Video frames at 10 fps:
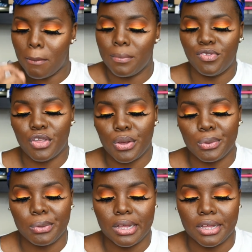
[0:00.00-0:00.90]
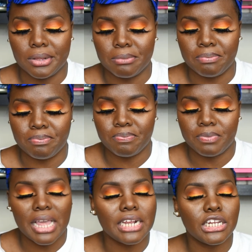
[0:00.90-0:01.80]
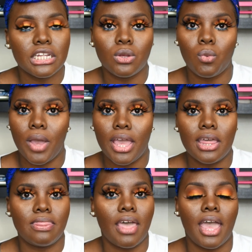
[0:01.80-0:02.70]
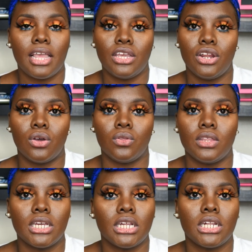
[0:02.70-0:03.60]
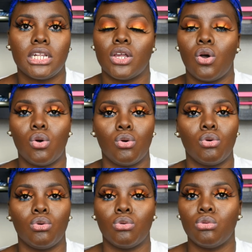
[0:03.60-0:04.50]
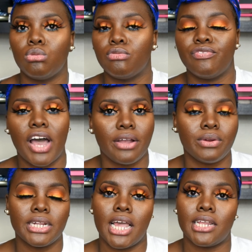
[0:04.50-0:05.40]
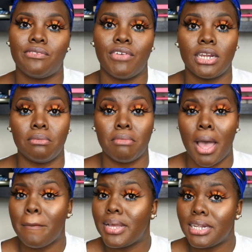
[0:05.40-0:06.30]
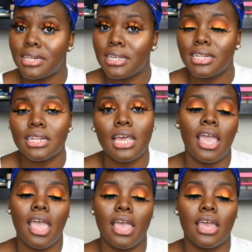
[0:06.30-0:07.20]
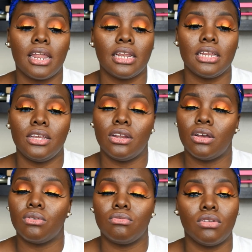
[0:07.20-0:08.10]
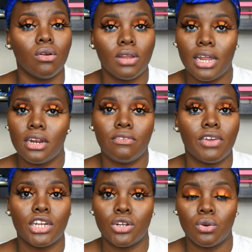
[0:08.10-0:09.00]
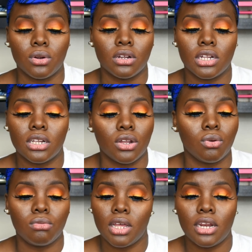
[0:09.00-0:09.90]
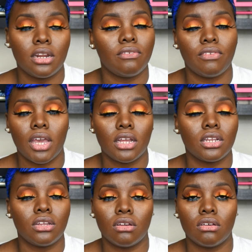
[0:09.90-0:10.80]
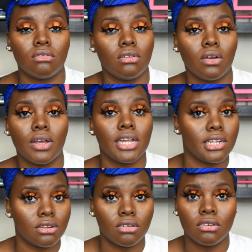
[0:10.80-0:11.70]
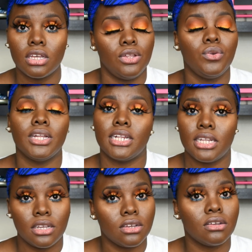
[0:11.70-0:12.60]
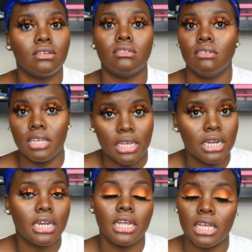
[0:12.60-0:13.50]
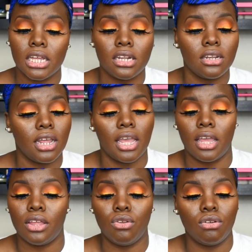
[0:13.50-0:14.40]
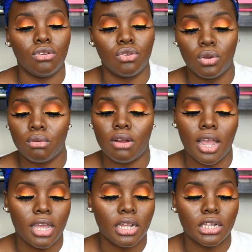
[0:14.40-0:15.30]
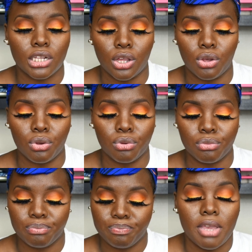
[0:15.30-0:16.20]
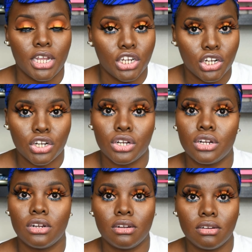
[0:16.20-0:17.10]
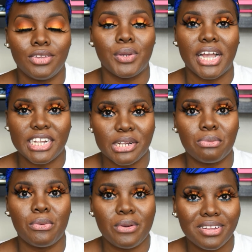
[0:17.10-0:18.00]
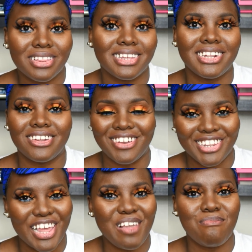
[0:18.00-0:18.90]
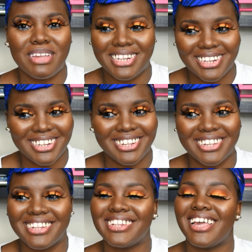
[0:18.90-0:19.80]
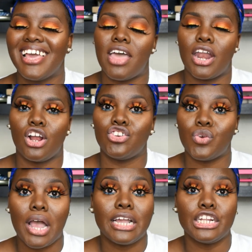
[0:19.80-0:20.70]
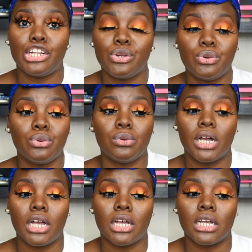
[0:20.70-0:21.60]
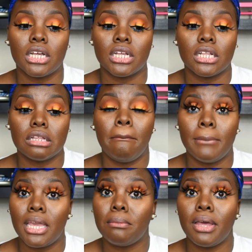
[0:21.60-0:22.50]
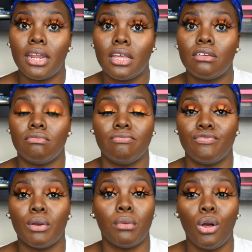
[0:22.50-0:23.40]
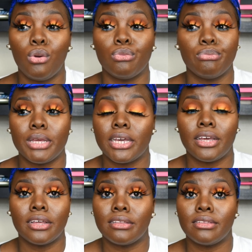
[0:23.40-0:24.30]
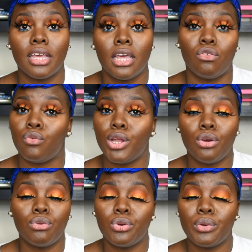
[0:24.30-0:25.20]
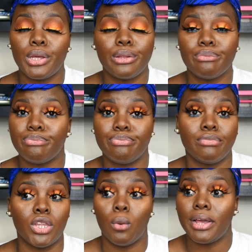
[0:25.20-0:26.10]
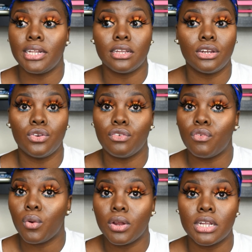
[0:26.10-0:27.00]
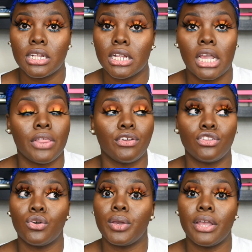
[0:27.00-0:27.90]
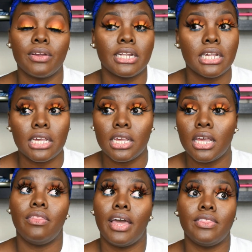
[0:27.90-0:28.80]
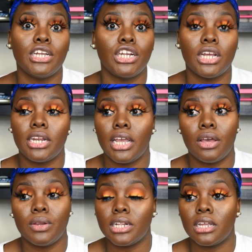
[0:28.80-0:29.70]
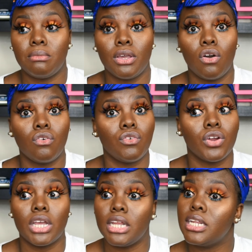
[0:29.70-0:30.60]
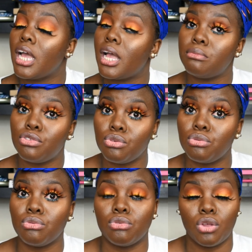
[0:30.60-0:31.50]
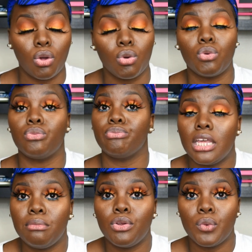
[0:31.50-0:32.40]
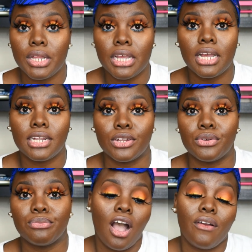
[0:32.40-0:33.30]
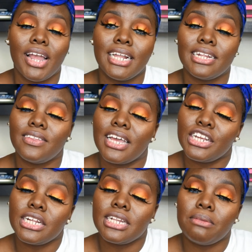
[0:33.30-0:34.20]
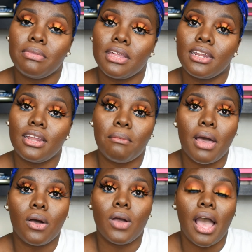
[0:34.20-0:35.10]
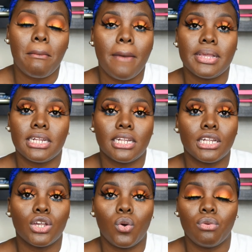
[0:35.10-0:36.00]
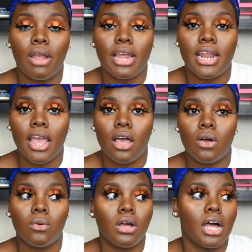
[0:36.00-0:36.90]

So, um, that's just a way that you know this whole virus has affected my business and you know don't let it affect yours don't let it affect you know your hustle you can still get it done and you can do it right so make sure you guys support these online businesses that are trying to uh, make money from home because if we don't do it Nobody's going to do it for us, and there's no guarantee that this shutdown is going to be over anytime soon. So keep doing your hustle. All right, so that's just something about how my business is going right now.